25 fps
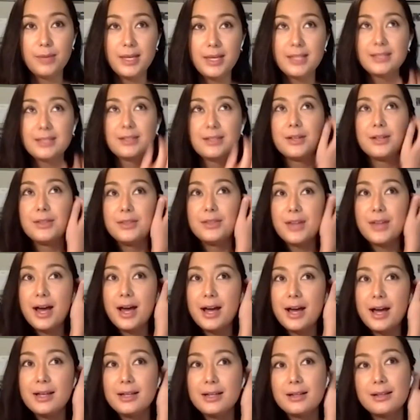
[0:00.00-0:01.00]
Based on
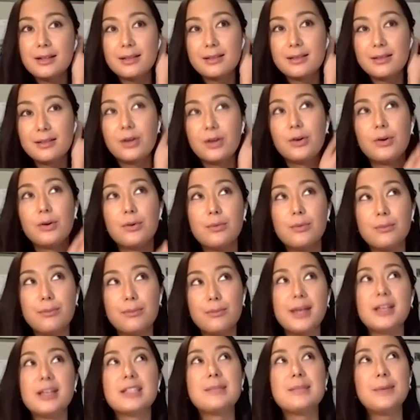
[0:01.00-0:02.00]
that, so
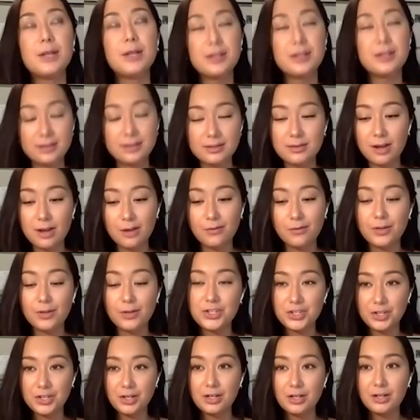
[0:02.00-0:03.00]
my experience as a software
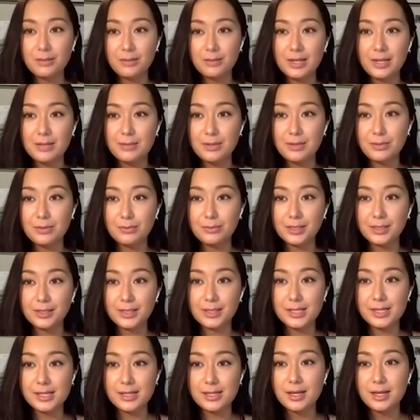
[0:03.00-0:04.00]
engineer made me
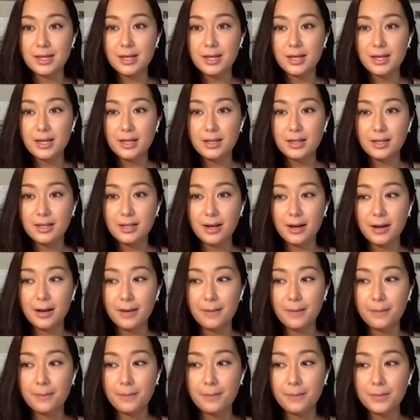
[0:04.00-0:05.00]
really,
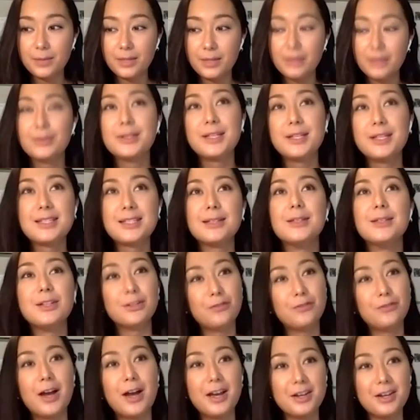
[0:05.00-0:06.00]
it really
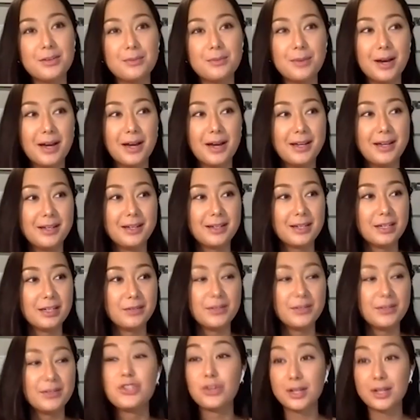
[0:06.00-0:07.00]
solidified my kind
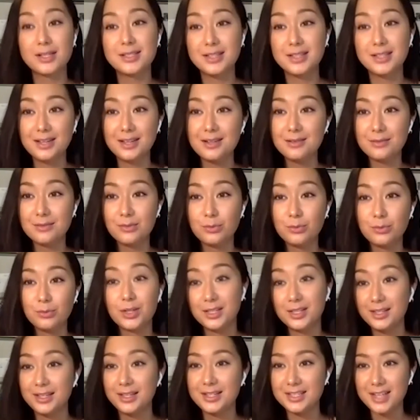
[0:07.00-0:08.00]
of interest in
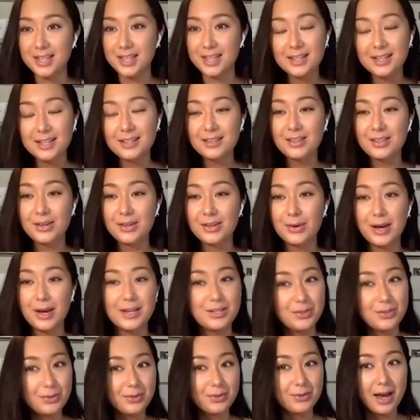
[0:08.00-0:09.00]
working in tech. So
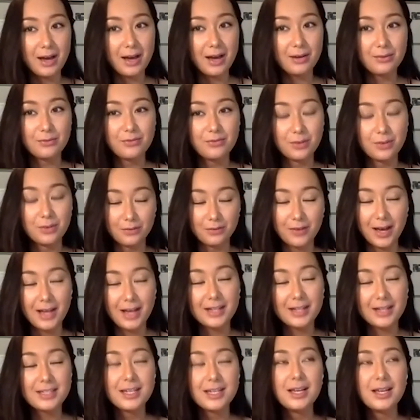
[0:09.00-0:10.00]
I knew that for a
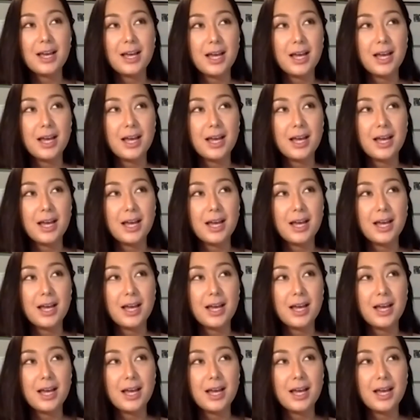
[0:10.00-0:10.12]
fact.